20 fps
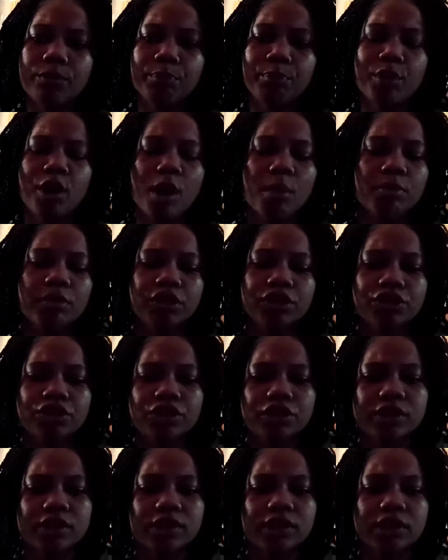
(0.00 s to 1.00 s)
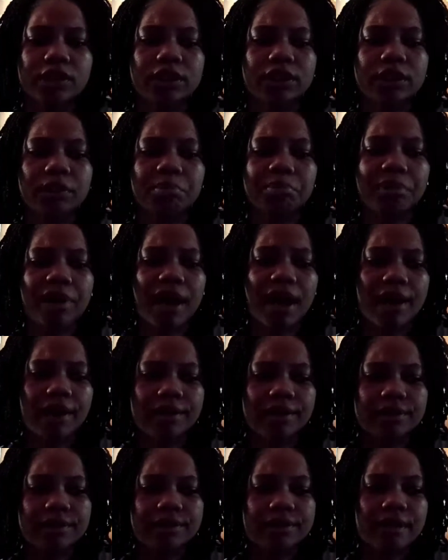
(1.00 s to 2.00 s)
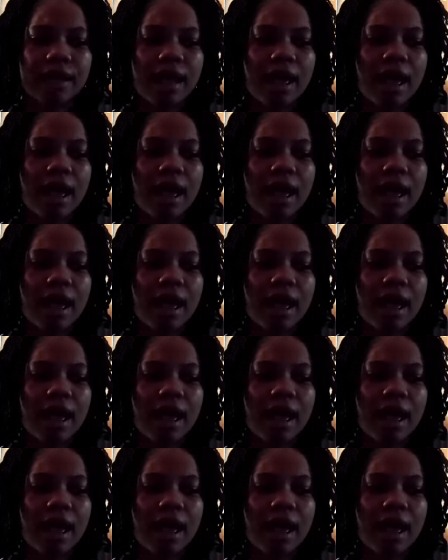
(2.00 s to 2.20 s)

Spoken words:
publisher in the past,